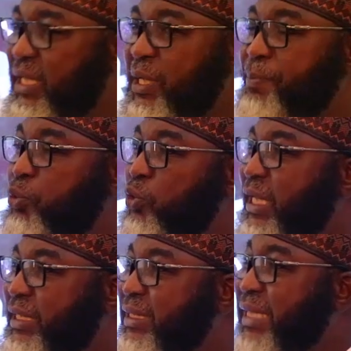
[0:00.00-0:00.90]
the
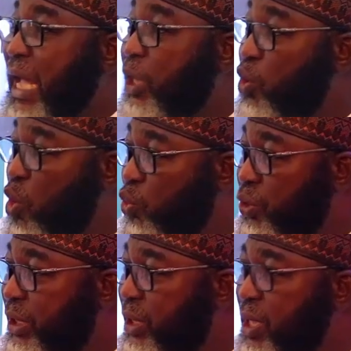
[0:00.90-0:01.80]
processes are
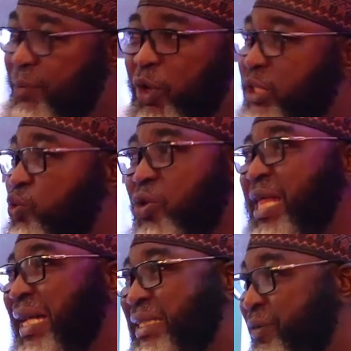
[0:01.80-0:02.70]
long, but it's not
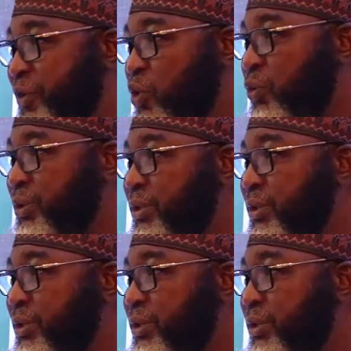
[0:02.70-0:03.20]
that difficult.